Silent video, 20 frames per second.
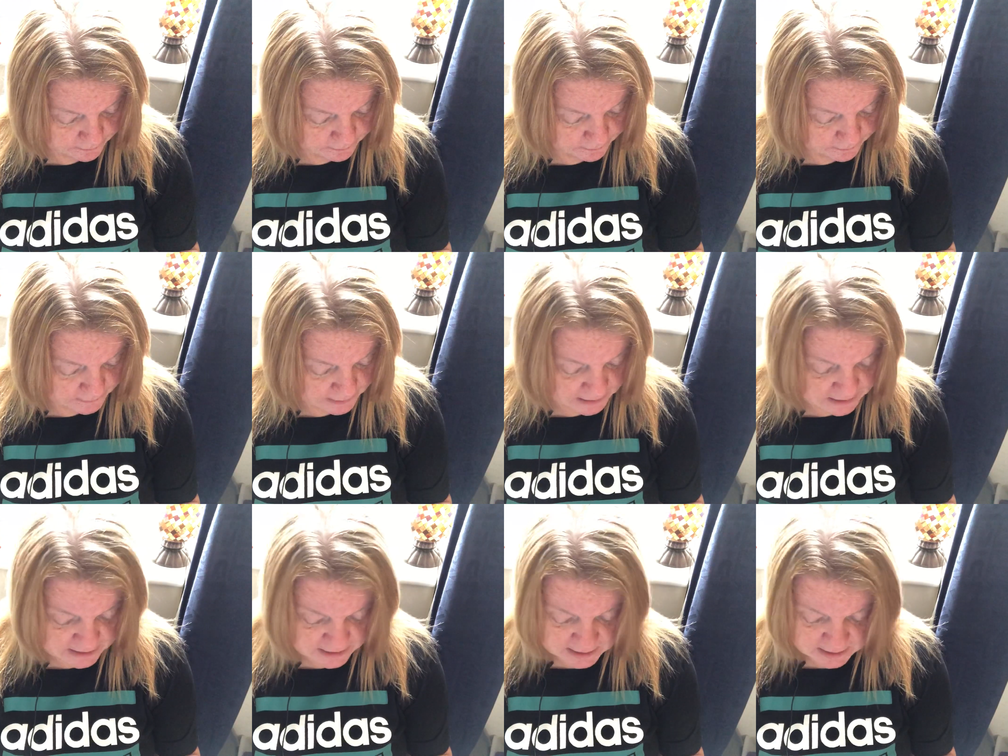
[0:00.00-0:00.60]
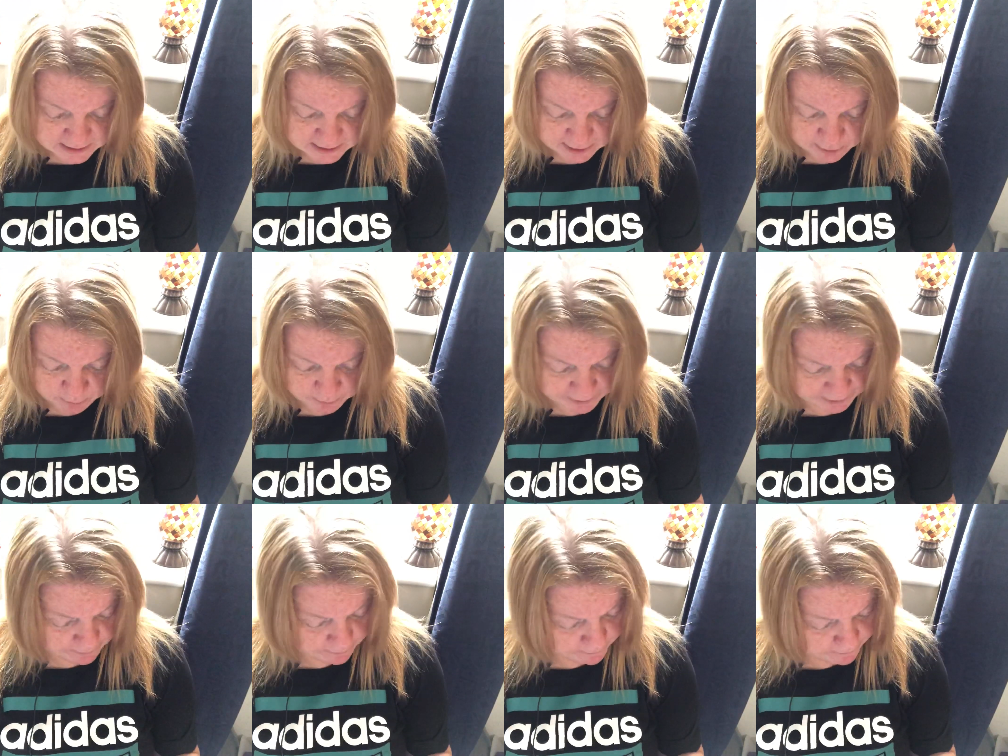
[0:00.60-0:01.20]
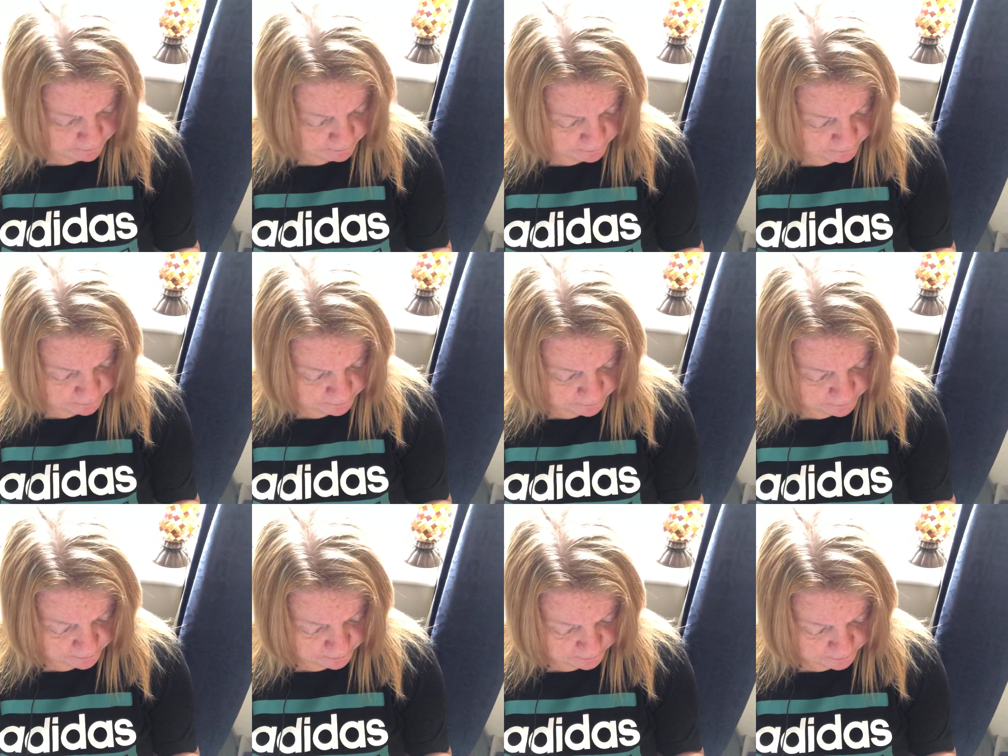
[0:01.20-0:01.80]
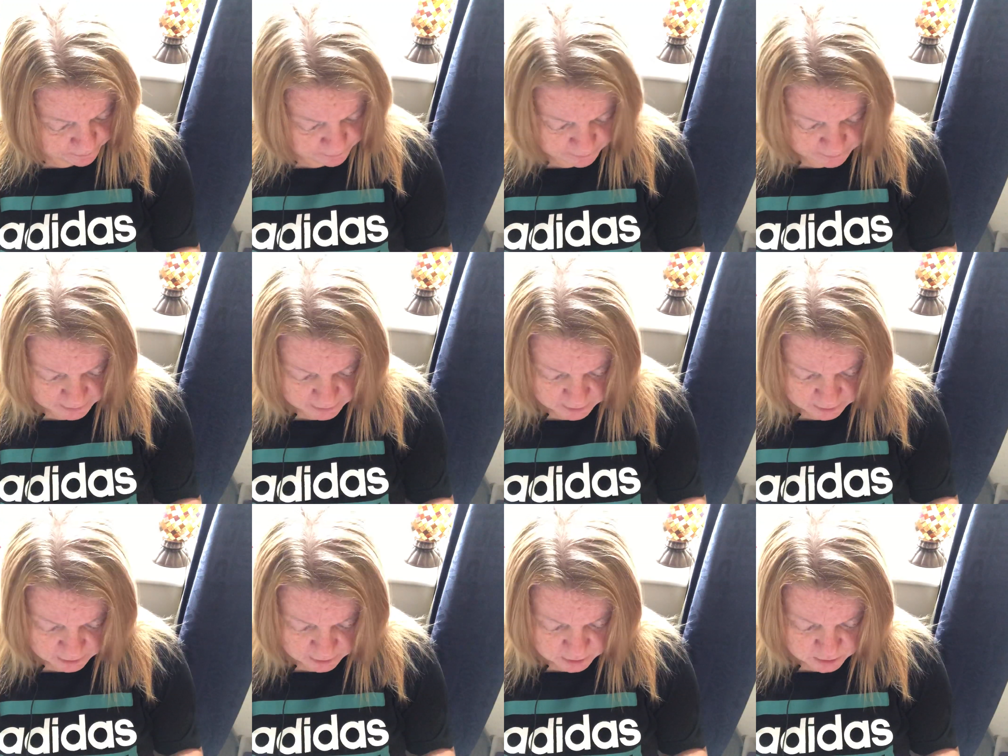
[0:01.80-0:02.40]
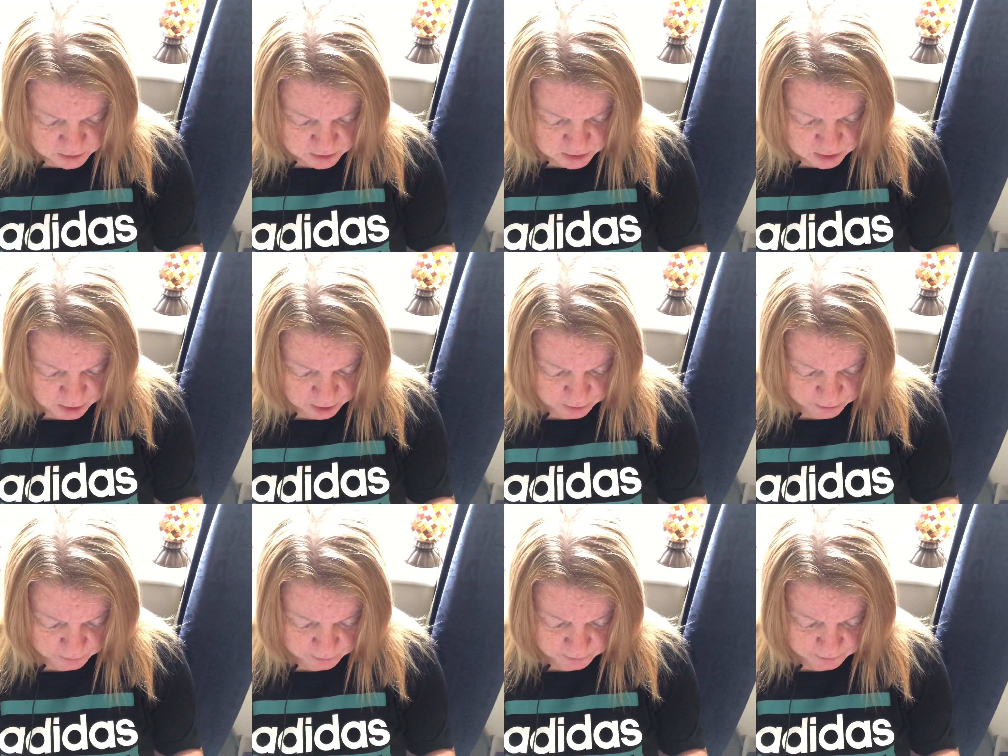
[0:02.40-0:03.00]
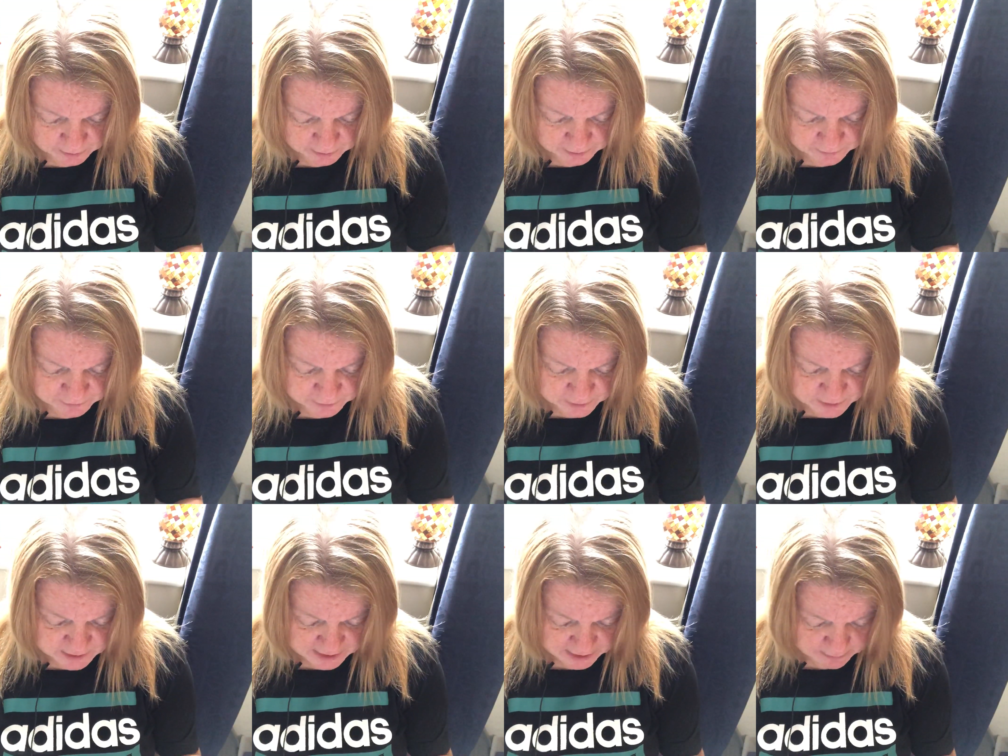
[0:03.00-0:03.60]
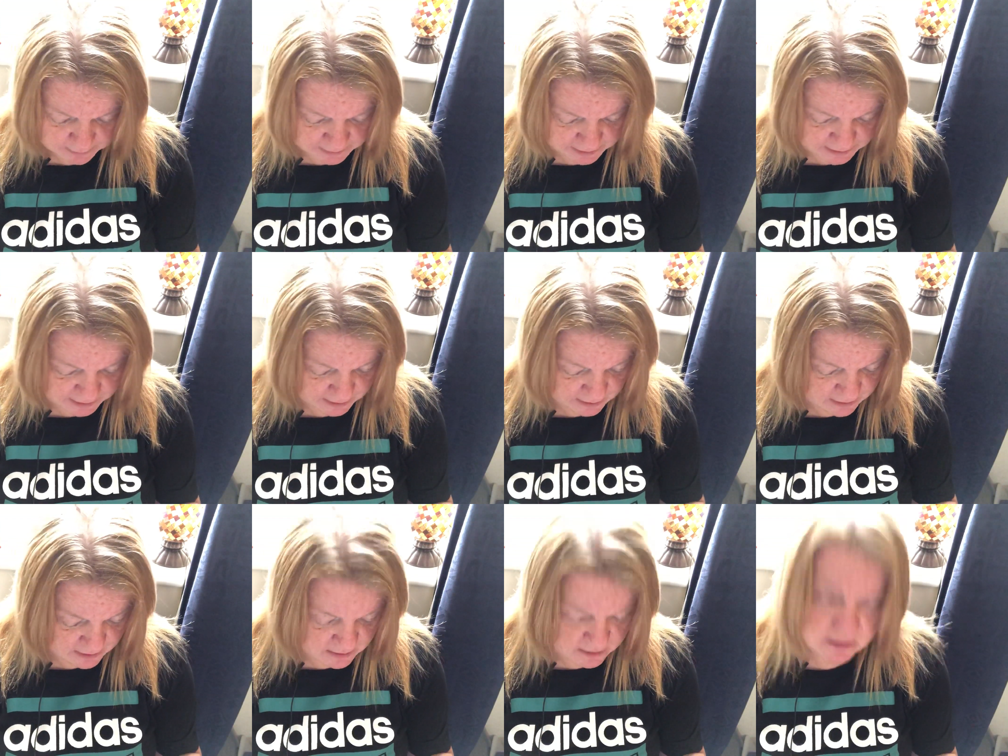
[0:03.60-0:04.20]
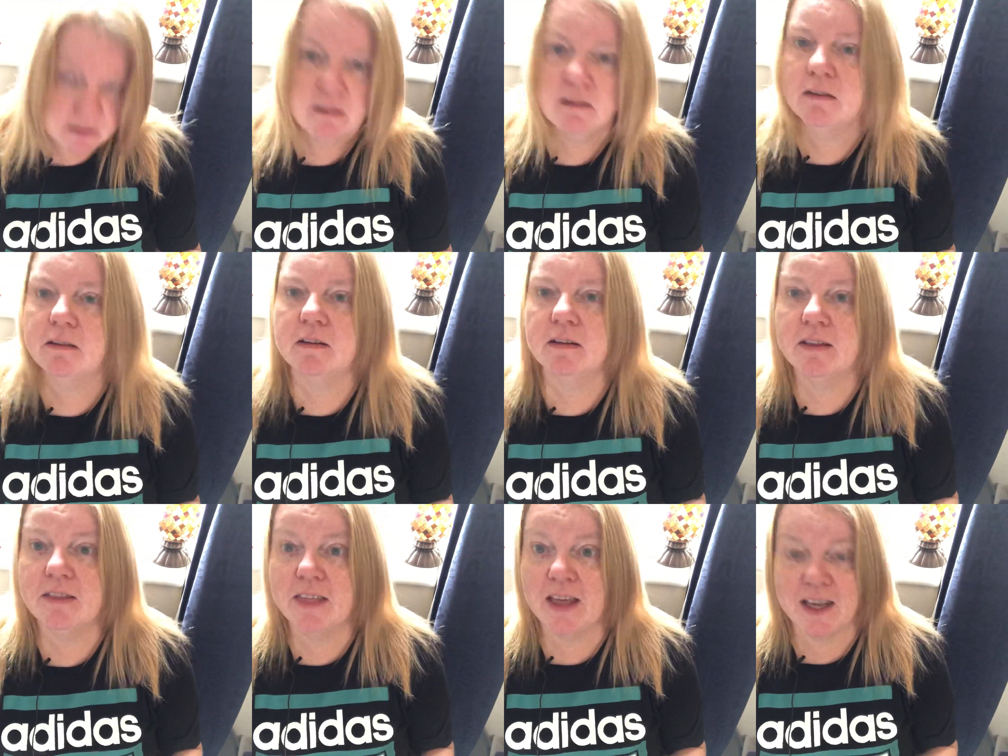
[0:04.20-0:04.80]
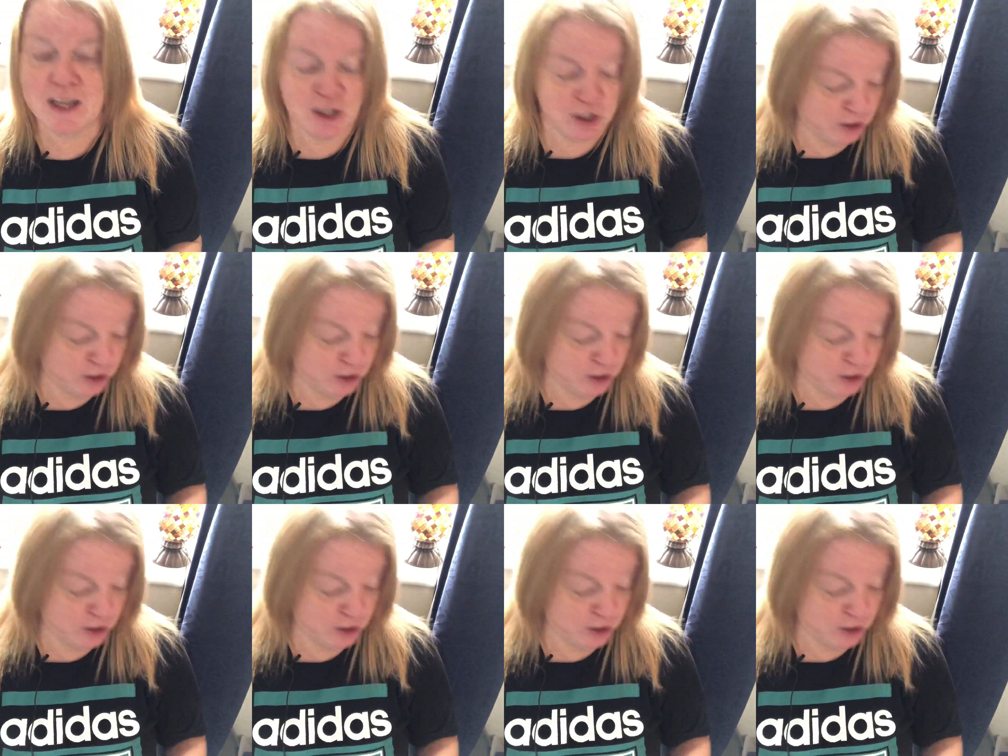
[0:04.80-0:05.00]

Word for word: that doesn't tell me. So if you sent me this, thank